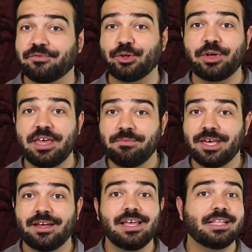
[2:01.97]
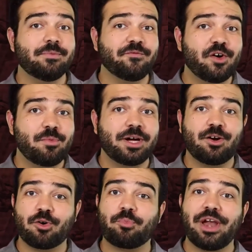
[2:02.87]
of leukemia,
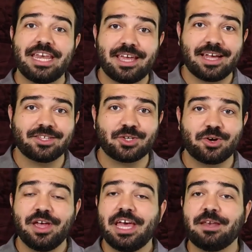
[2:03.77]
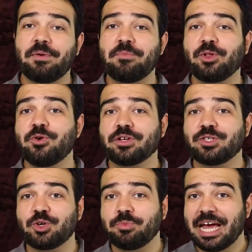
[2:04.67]
lymphoma, or brain cancer in people who
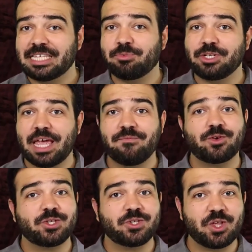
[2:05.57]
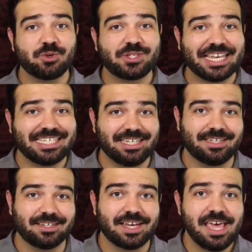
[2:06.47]
consumed aspartame versus those that
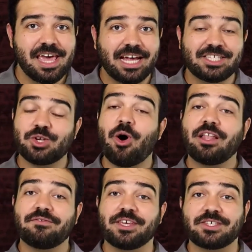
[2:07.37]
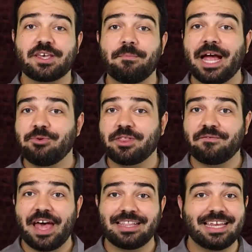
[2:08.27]
didn't. And so all of this, combined with the
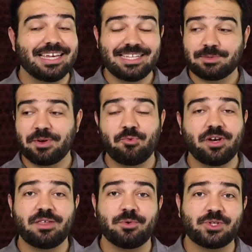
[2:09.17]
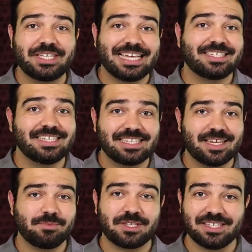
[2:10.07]
fact that it's been one of the most tested
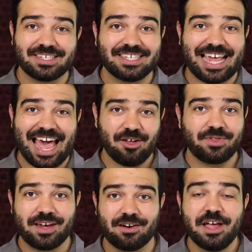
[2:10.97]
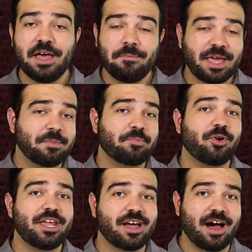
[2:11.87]
substances out there, make me
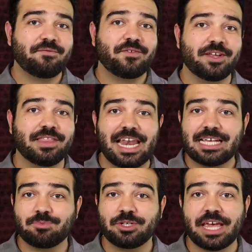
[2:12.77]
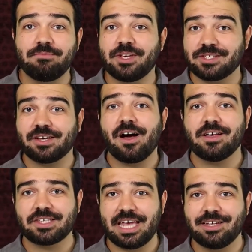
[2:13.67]
pretty confident that aspartame doesn't
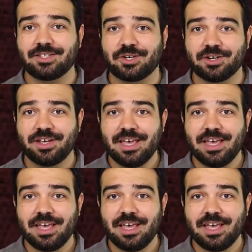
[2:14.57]
cause cancer.